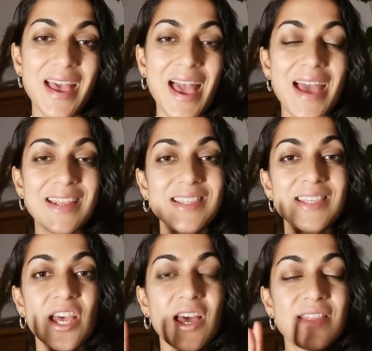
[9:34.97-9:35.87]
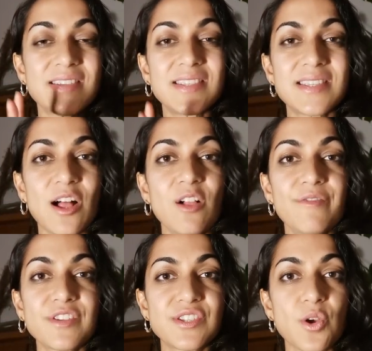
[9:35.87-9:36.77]
And it's the
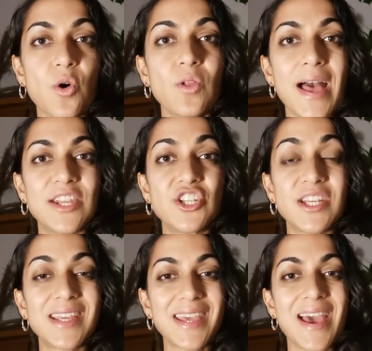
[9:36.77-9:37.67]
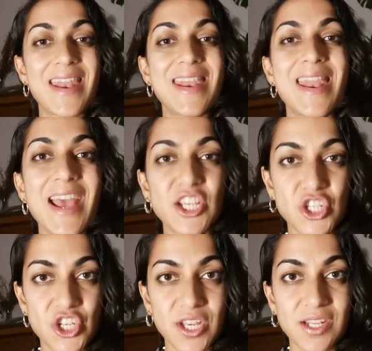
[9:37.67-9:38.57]
self, soul energy
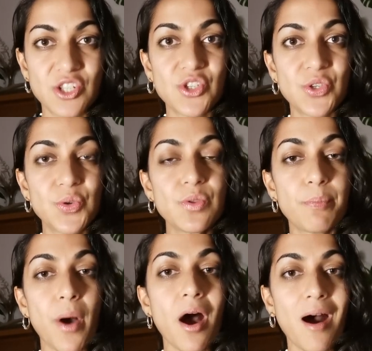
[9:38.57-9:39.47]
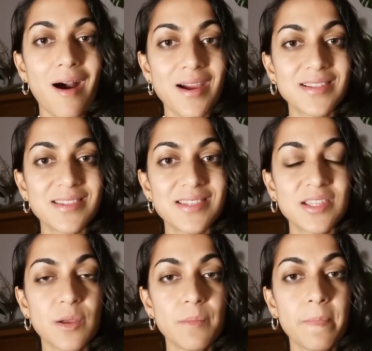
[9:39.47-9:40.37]
connection to the
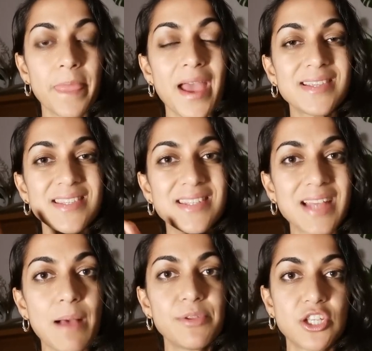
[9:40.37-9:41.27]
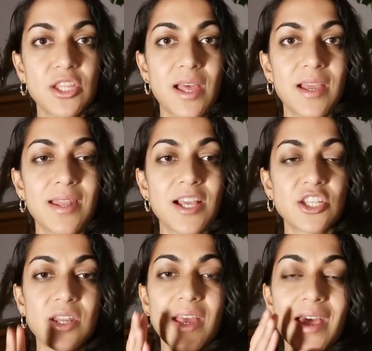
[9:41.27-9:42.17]
parts. Establishing that
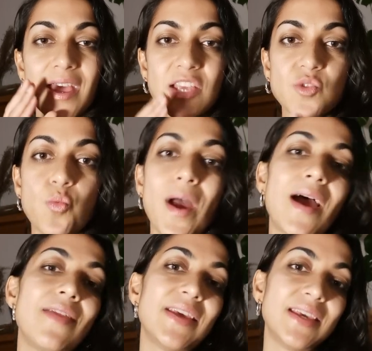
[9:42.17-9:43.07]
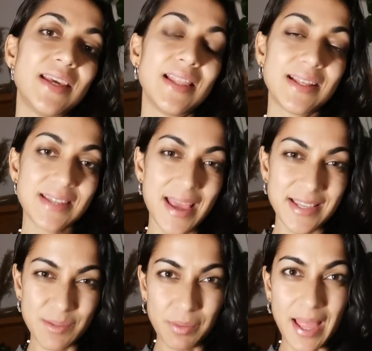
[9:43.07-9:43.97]
connection is where the healing
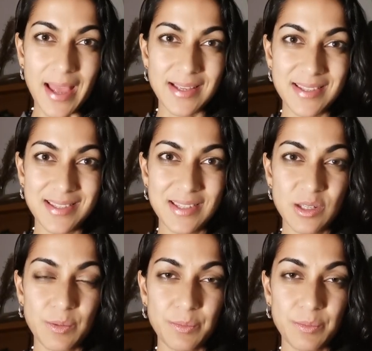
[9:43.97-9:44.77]
takes place.